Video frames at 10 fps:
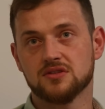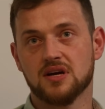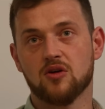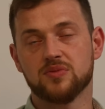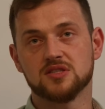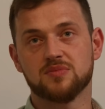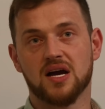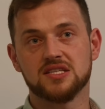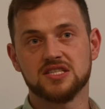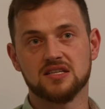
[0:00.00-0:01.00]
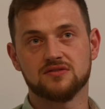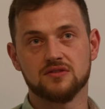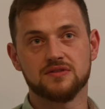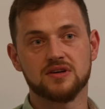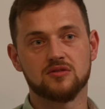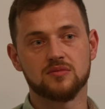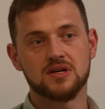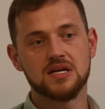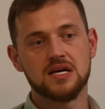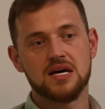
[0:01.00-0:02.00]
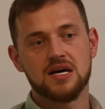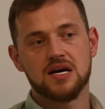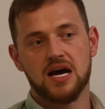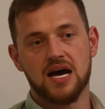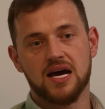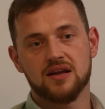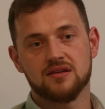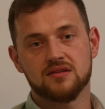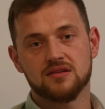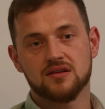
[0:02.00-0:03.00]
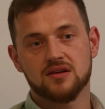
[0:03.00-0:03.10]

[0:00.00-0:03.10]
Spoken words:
help inspire change through film. And